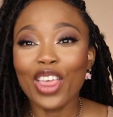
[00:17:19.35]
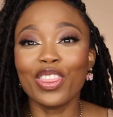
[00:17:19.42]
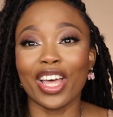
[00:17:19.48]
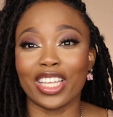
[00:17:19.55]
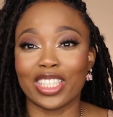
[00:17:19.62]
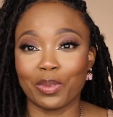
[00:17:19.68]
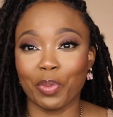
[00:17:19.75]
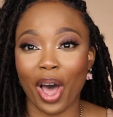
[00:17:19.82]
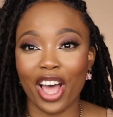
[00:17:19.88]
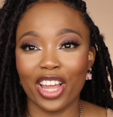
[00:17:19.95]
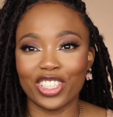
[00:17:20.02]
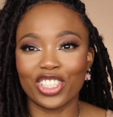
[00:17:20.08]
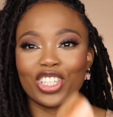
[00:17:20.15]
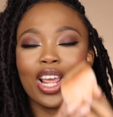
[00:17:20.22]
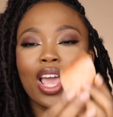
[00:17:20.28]
The
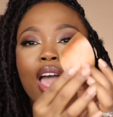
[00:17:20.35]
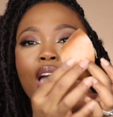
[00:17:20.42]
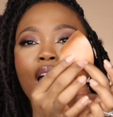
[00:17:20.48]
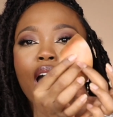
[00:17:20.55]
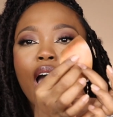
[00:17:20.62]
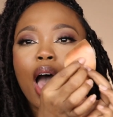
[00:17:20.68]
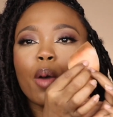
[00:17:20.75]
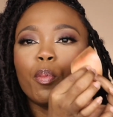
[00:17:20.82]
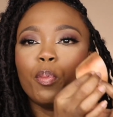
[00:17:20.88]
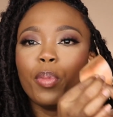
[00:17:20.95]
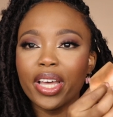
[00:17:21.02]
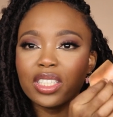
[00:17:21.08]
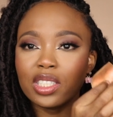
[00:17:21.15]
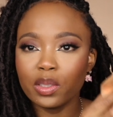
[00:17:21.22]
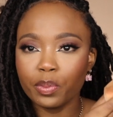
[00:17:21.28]
sponge.
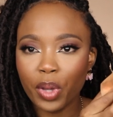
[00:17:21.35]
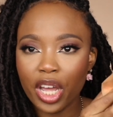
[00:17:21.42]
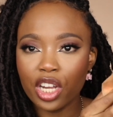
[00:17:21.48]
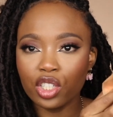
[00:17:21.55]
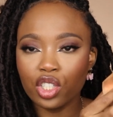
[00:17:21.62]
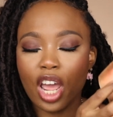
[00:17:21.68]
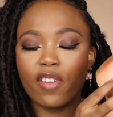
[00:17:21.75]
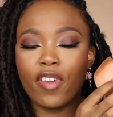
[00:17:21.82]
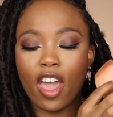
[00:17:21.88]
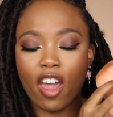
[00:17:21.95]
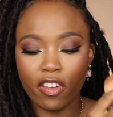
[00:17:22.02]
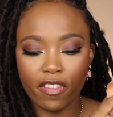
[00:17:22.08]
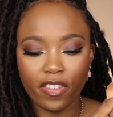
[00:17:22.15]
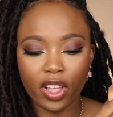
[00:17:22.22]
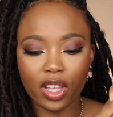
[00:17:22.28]
Best sponge I've
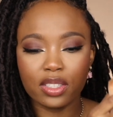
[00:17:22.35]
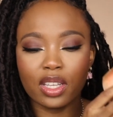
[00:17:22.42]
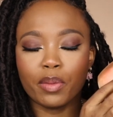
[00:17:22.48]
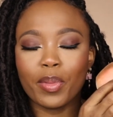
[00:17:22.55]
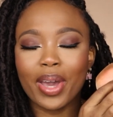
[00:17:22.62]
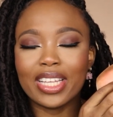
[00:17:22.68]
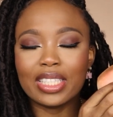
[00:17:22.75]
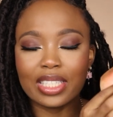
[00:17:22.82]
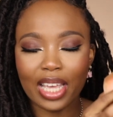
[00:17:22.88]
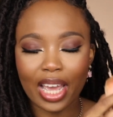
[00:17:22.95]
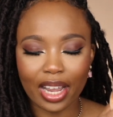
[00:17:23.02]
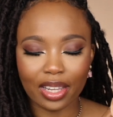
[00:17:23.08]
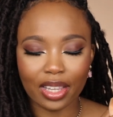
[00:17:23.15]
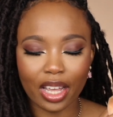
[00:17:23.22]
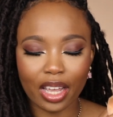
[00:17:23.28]
ever felt in my
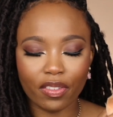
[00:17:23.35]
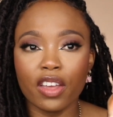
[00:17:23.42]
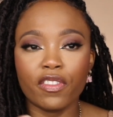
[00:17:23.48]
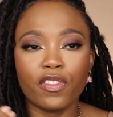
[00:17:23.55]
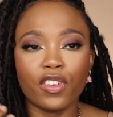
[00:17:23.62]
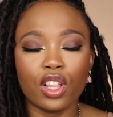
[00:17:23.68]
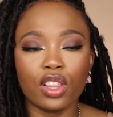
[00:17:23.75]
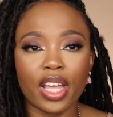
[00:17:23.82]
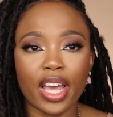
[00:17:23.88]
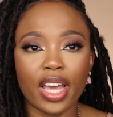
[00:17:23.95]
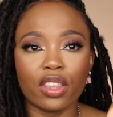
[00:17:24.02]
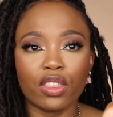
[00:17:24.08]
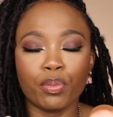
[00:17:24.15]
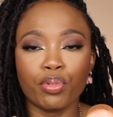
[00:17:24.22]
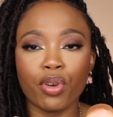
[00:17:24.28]
entire life. I felt
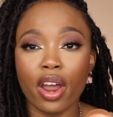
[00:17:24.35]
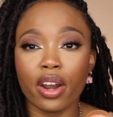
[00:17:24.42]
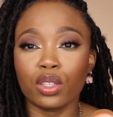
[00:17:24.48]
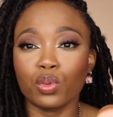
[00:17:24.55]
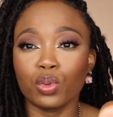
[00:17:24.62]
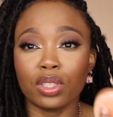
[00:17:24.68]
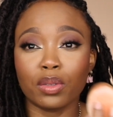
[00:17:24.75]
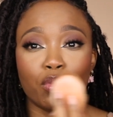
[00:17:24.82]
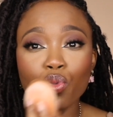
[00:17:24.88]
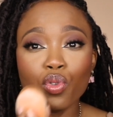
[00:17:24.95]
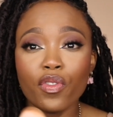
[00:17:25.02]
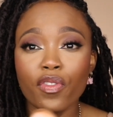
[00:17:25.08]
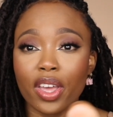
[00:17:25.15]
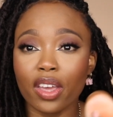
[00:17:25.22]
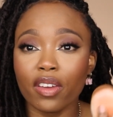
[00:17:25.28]
like the product was
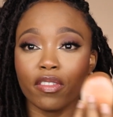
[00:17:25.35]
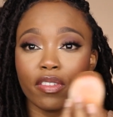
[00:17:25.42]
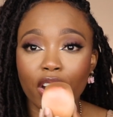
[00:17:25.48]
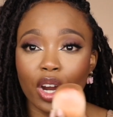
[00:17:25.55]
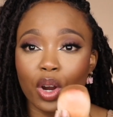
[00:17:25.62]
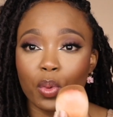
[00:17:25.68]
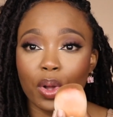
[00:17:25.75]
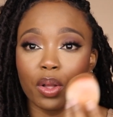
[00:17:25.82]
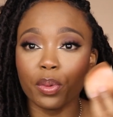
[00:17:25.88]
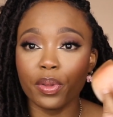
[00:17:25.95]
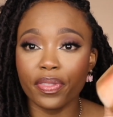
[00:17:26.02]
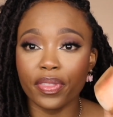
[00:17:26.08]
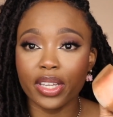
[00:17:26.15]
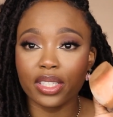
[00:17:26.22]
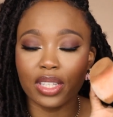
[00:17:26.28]
moving very well
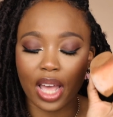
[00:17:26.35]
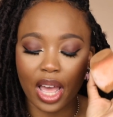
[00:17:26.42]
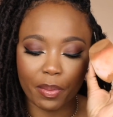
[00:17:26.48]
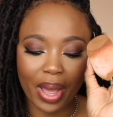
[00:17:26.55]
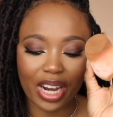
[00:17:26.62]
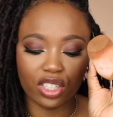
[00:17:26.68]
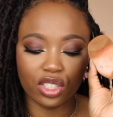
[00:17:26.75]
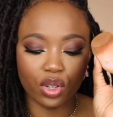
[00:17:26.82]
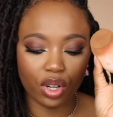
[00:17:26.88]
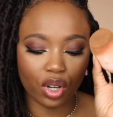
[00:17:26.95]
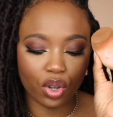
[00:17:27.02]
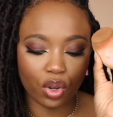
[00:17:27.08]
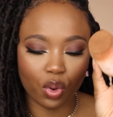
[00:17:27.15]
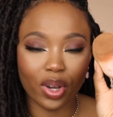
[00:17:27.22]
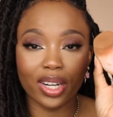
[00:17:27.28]
with this. I'm actually gonna
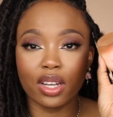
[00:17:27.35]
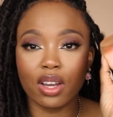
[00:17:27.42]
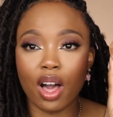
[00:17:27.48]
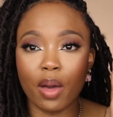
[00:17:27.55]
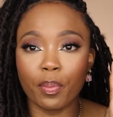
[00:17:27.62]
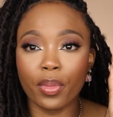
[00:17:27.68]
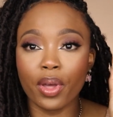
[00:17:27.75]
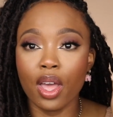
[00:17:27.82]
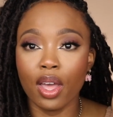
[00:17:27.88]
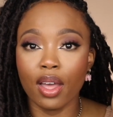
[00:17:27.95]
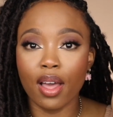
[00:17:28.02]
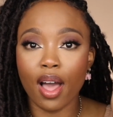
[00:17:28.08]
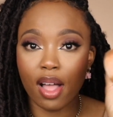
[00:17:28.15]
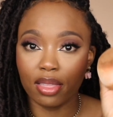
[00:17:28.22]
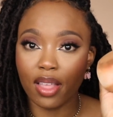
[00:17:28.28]
go and cop
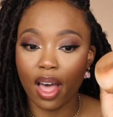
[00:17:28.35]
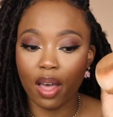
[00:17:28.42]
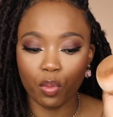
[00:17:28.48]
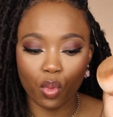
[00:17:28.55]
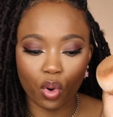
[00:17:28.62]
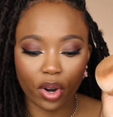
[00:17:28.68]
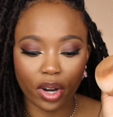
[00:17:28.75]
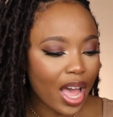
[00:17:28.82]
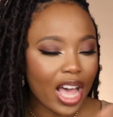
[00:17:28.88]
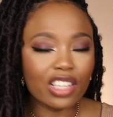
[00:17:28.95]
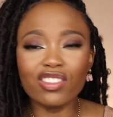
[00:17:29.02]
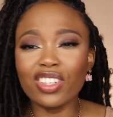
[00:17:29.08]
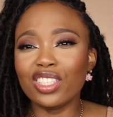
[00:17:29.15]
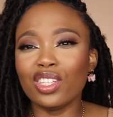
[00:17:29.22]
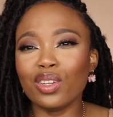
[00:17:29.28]
a lot more. As
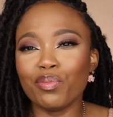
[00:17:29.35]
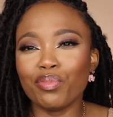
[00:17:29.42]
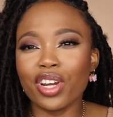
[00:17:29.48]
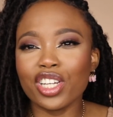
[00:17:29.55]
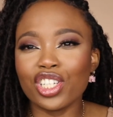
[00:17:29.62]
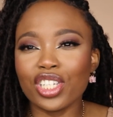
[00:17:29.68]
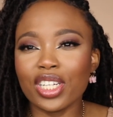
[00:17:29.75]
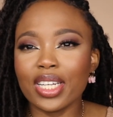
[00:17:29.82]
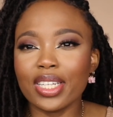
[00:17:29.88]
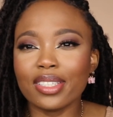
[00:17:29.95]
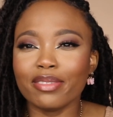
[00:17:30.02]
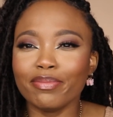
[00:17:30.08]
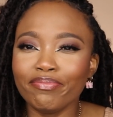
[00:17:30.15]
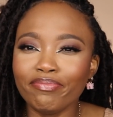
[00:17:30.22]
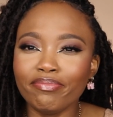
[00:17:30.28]
it relates to the brushes,